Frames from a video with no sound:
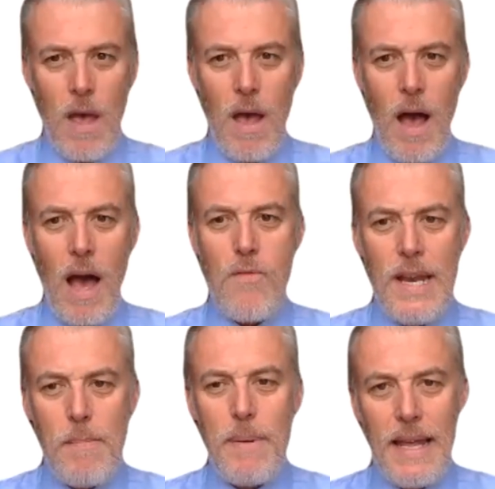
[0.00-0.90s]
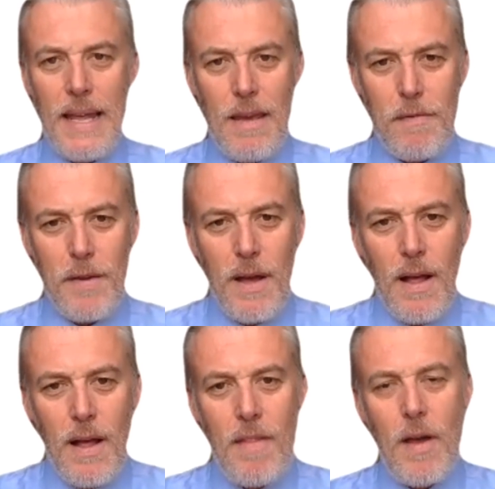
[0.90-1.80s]
I really believe
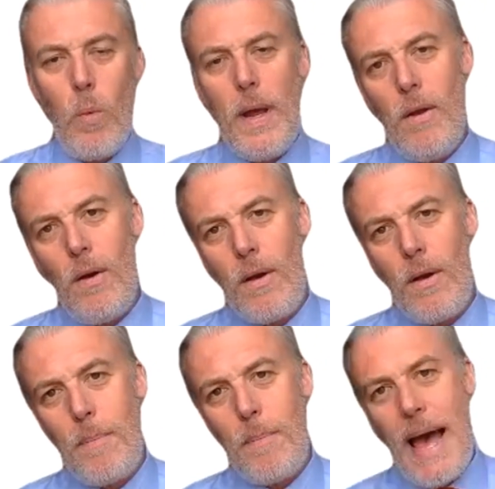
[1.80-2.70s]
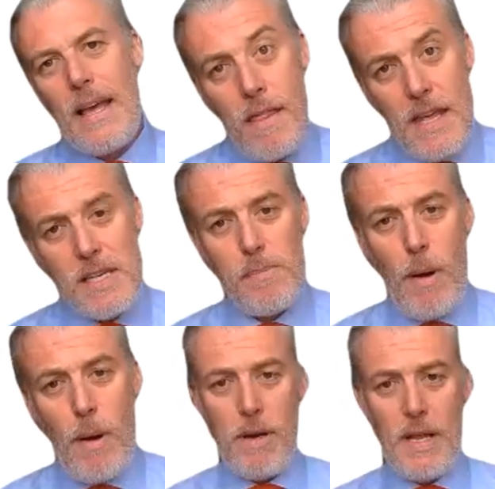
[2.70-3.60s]
that we'll look back at this
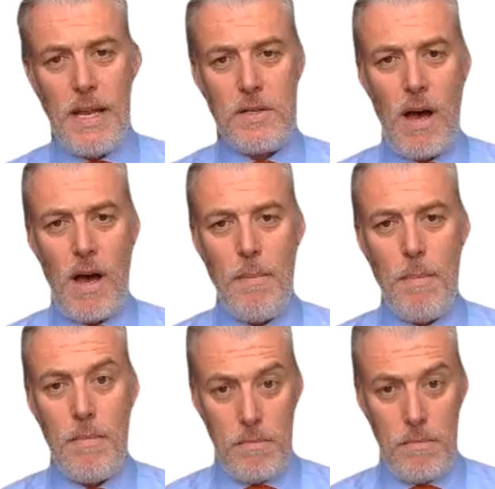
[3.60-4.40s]
moment in time,